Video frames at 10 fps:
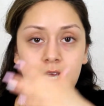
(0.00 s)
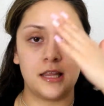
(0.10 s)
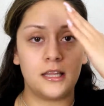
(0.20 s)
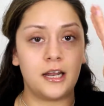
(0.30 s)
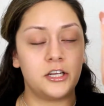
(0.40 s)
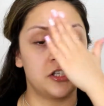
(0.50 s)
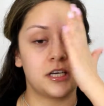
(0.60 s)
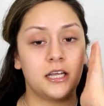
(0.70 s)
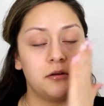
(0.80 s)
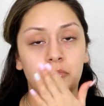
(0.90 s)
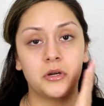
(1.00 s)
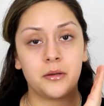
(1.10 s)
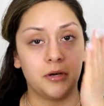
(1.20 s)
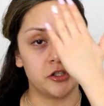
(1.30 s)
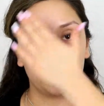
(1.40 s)
and then I just kind of pretty
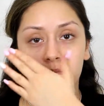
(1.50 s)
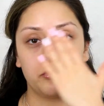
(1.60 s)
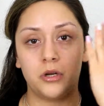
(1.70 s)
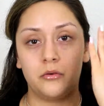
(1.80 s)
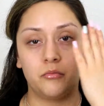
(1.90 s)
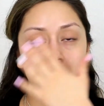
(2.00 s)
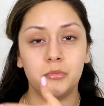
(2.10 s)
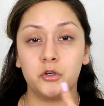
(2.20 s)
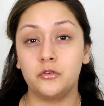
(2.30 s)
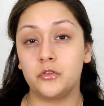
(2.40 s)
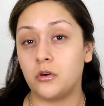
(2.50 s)
much removed